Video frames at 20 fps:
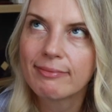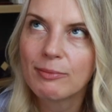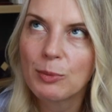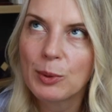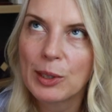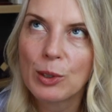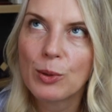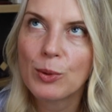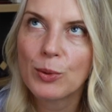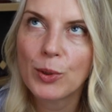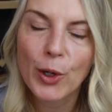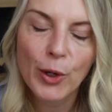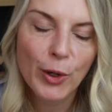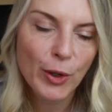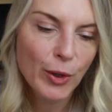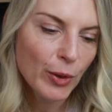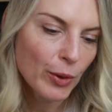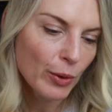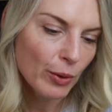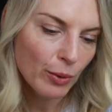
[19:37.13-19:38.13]
we all
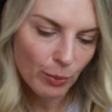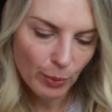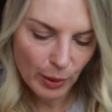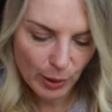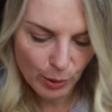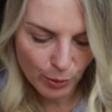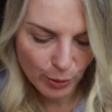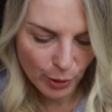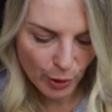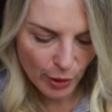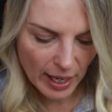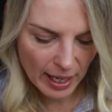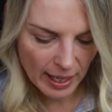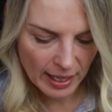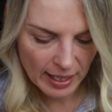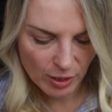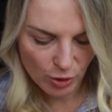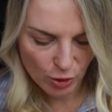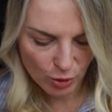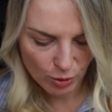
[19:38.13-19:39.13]
know, we all know
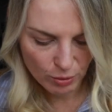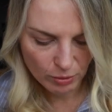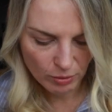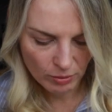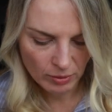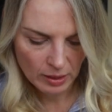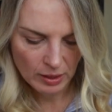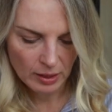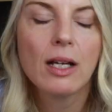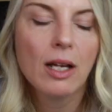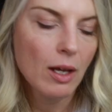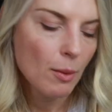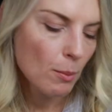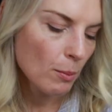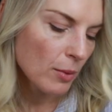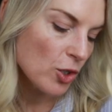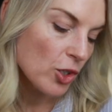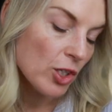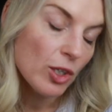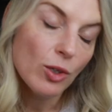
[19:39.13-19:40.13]
Angel,
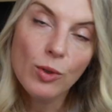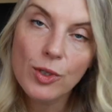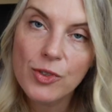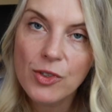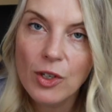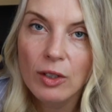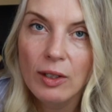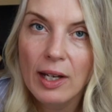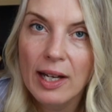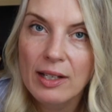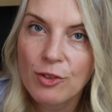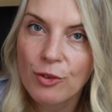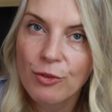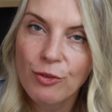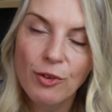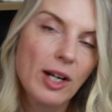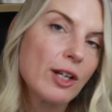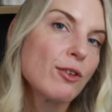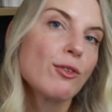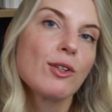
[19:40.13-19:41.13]
but she also liked a
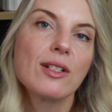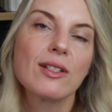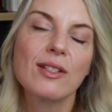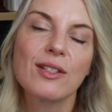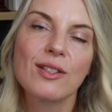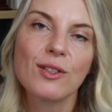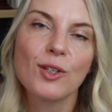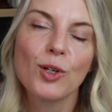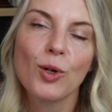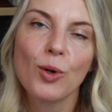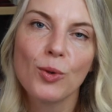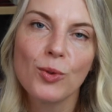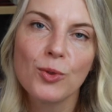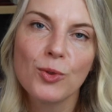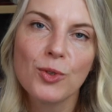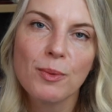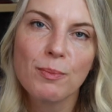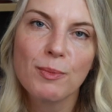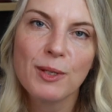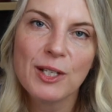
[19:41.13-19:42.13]
fragrance
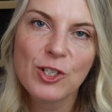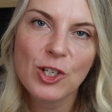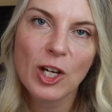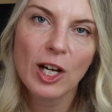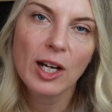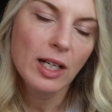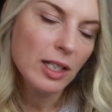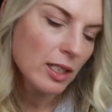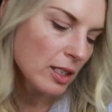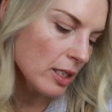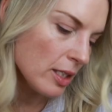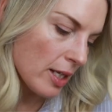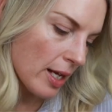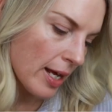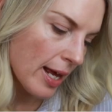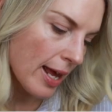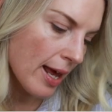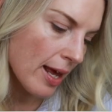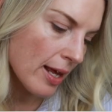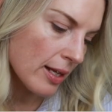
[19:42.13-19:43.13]
called Bijan,
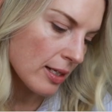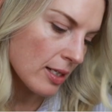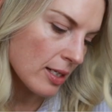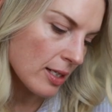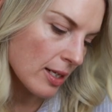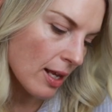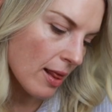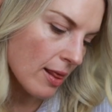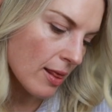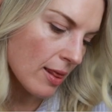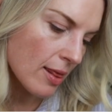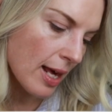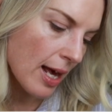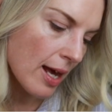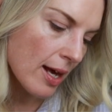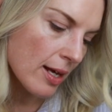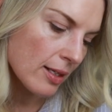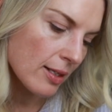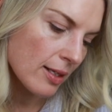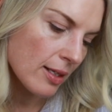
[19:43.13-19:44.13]
and
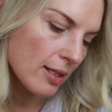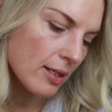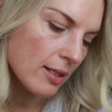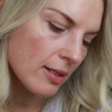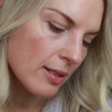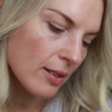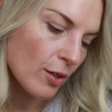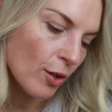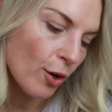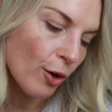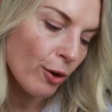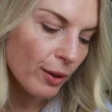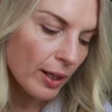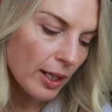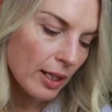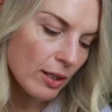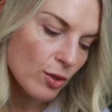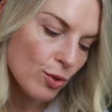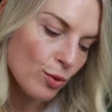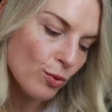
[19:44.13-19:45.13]
that is an
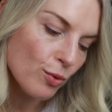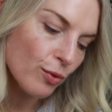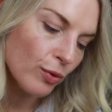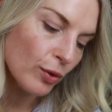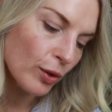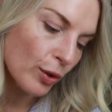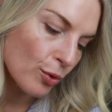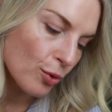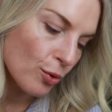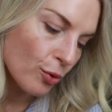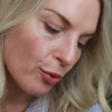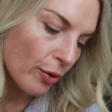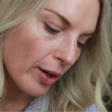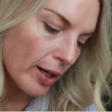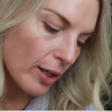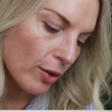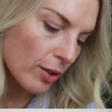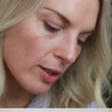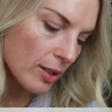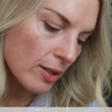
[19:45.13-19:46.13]
oriental floral
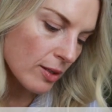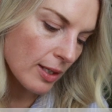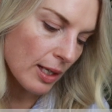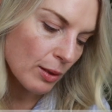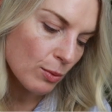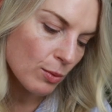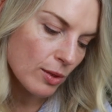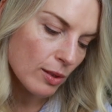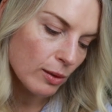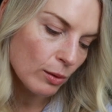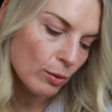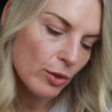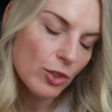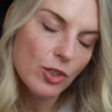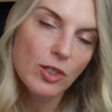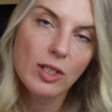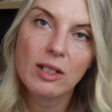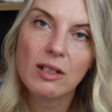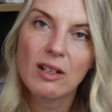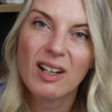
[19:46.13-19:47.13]
fragrance that was
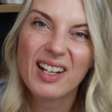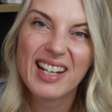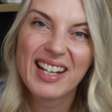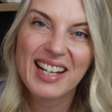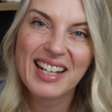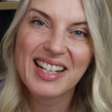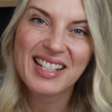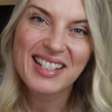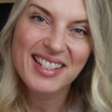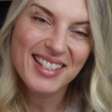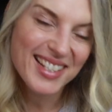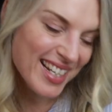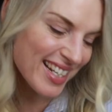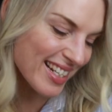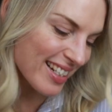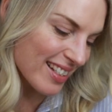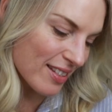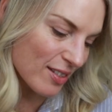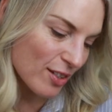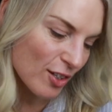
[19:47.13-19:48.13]
launched in
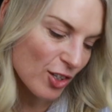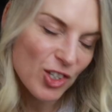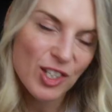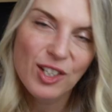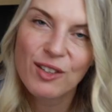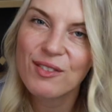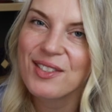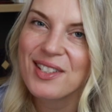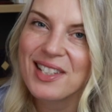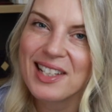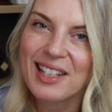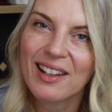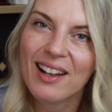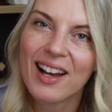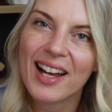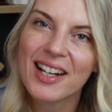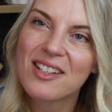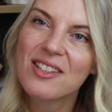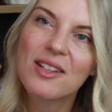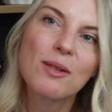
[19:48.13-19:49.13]
1986. So she obviously
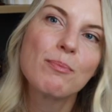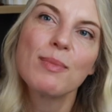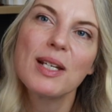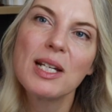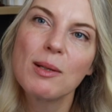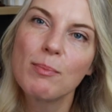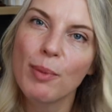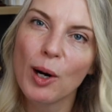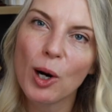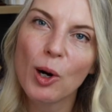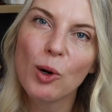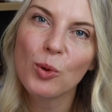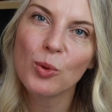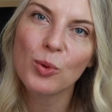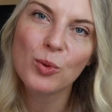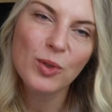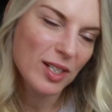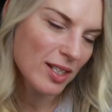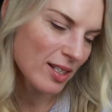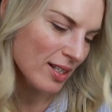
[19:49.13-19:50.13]
liked the big,
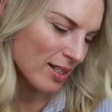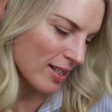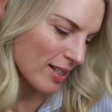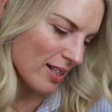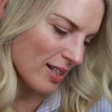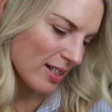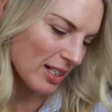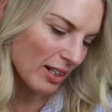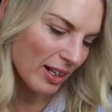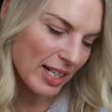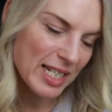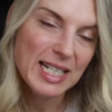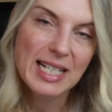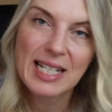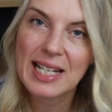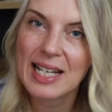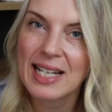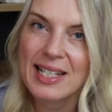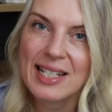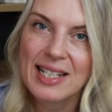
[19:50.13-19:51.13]
bold
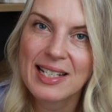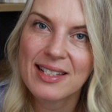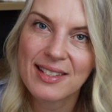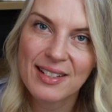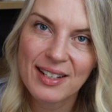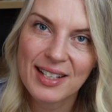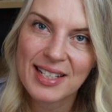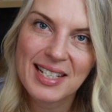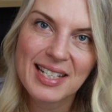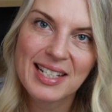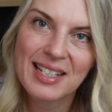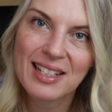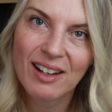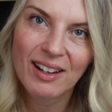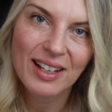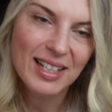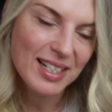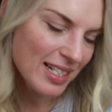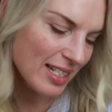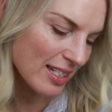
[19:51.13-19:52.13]
1980s,
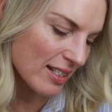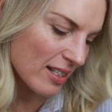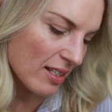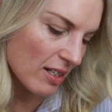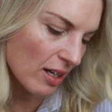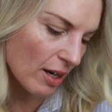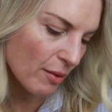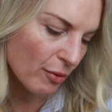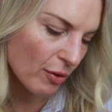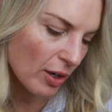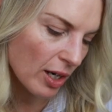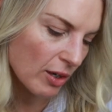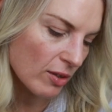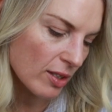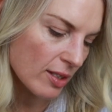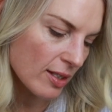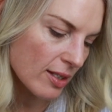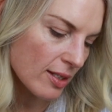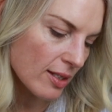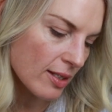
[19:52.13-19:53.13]
1990s type
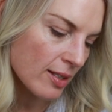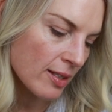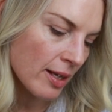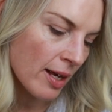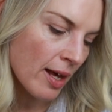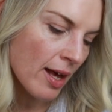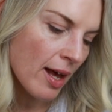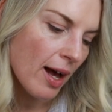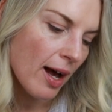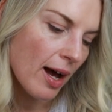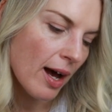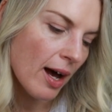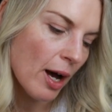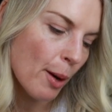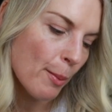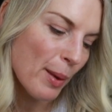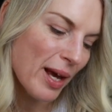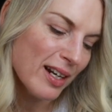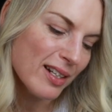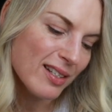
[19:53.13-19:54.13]
fragrances.
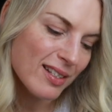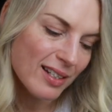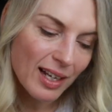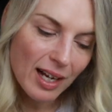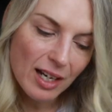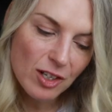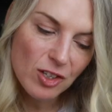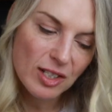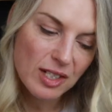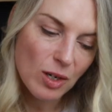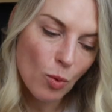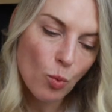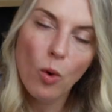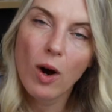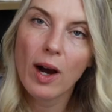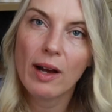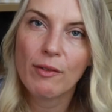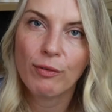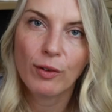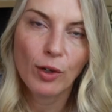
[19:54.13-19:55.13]
Um, and it's largely a
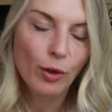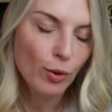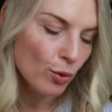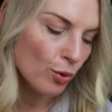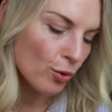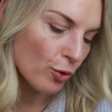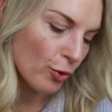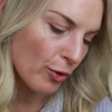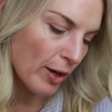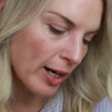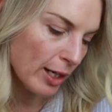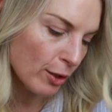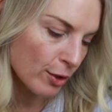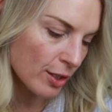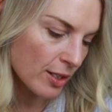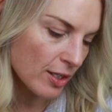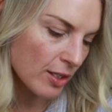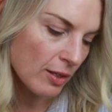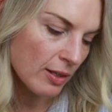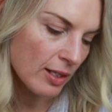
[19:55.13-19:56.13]
white floral
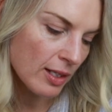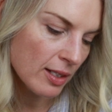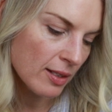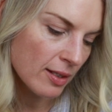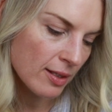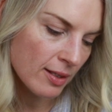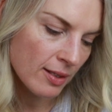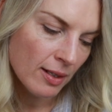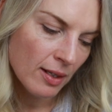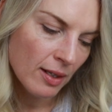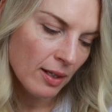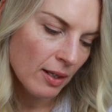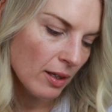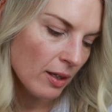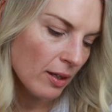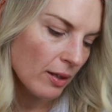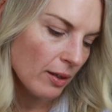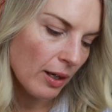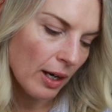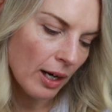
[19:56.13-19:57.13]
fragrance, so there's
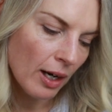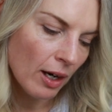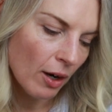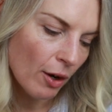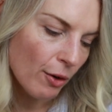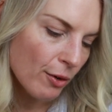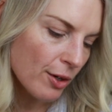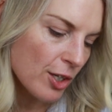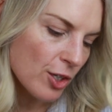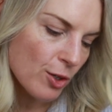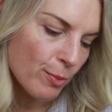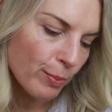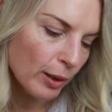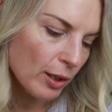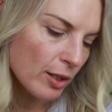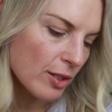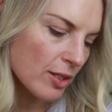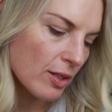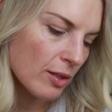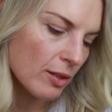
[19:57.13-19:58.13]
uh, orange
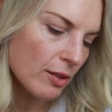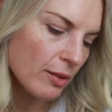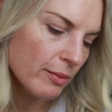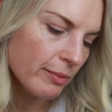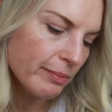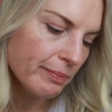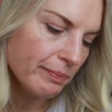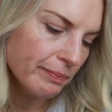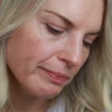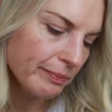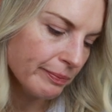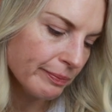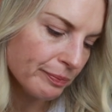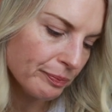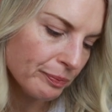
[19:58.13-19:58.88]
blossom,